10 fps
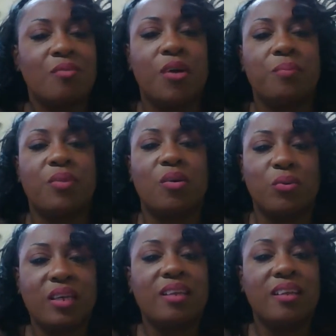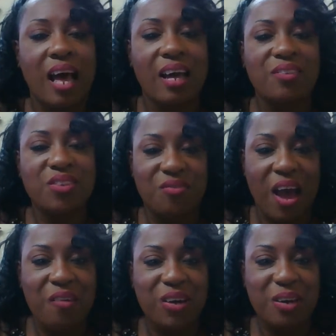from the real lives of
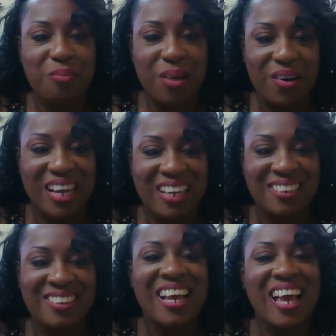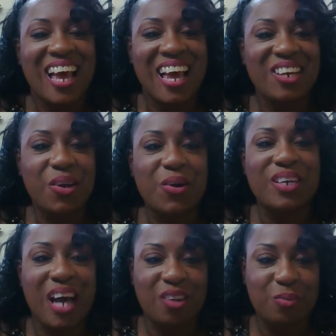African Americans and your
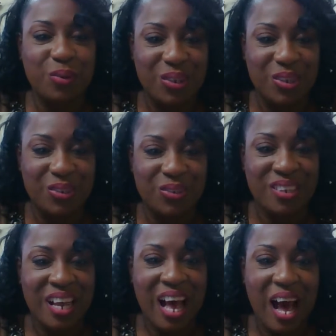gospel news.